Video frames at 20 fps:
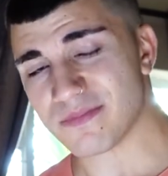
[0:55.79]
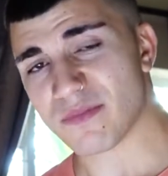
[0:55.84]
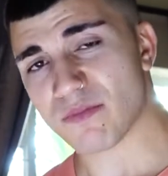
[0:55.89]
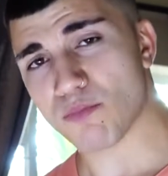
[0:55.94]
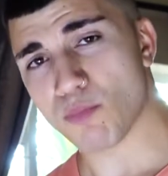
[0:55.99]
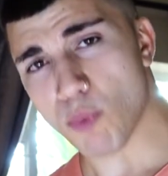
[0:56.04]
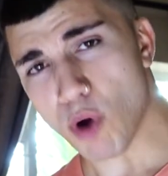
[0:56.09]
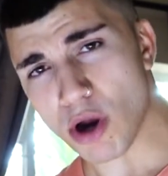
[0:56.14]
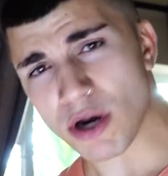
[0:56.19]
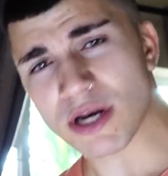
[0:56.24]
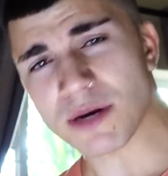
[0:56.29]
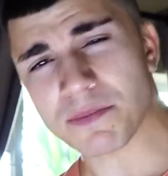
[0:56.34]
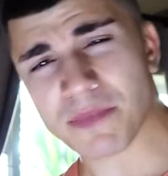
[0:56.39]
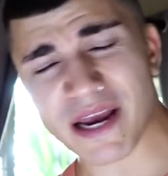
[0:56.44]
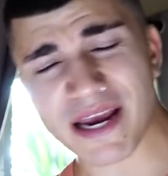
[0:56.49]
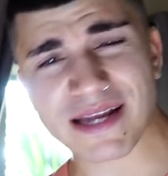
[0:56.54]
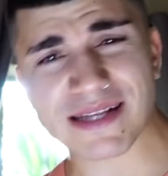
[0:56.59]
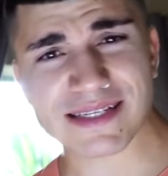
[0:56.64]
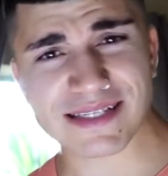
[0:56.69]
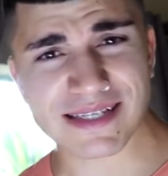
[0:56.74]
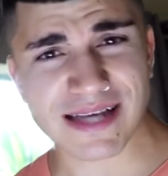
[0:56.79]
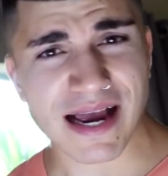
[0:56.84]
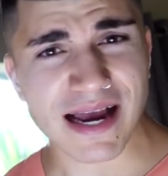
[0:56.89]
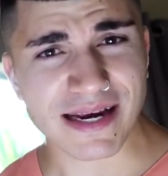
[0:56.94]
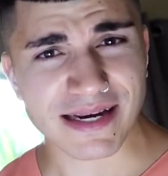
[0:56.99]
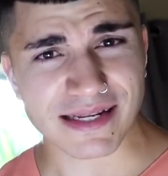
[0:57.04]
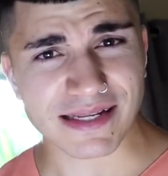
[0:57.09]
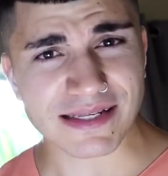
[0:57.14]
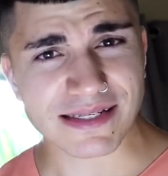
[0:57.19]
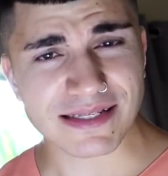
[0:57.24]
Modern pain
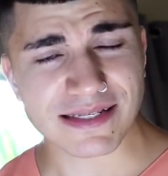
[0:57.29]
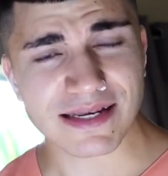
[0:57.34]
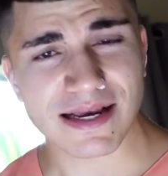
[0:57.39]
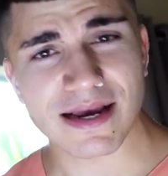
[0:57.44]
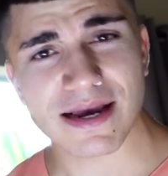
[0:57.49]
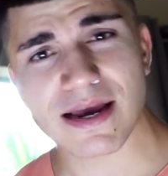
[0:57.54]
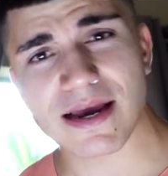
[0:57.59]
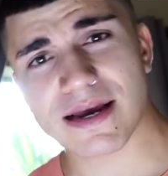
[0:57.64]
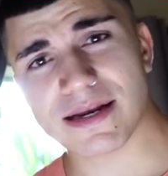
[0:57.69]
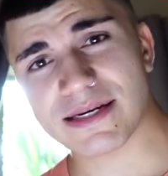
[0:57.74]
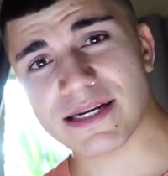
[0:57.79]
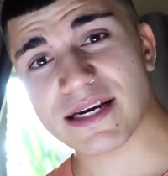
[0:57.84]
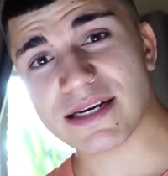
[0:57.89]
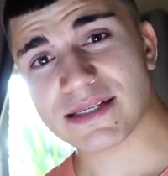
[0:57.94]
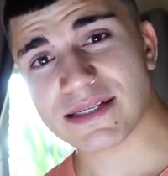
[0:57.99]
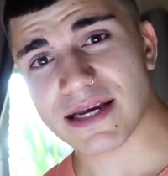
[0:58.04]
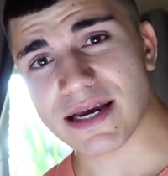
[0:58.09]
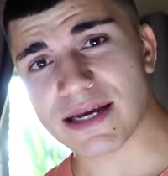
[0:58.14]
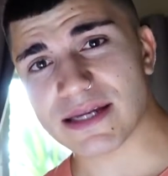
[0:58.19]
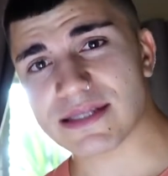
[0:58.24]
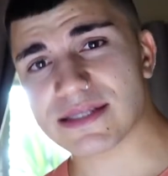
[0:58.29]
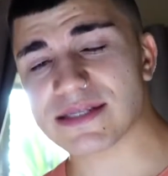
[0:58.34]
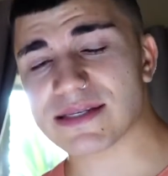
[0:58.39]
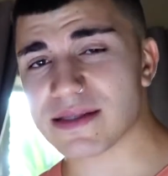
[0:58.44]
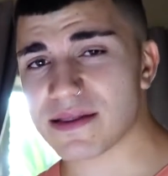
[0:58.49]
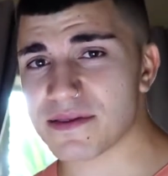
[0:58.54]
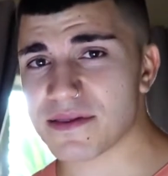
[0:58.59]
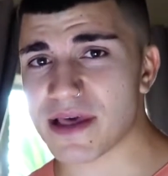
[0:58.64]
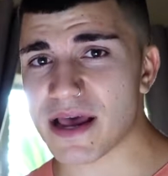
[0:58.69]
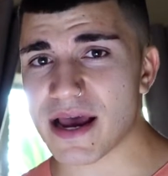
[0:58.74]
science dictates
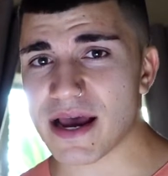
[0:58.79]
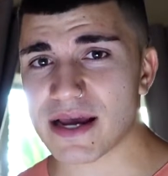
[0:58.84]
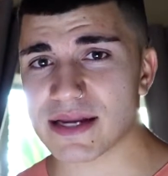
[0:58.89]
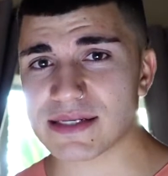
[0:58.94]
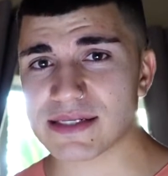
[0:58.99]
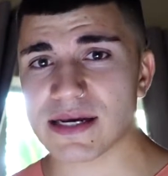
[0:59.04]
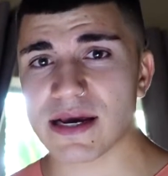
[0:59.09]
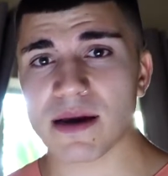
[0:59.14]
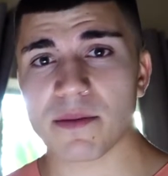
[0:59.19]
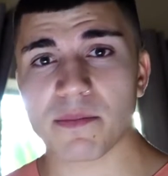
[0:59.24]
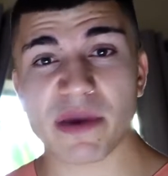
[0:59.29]
that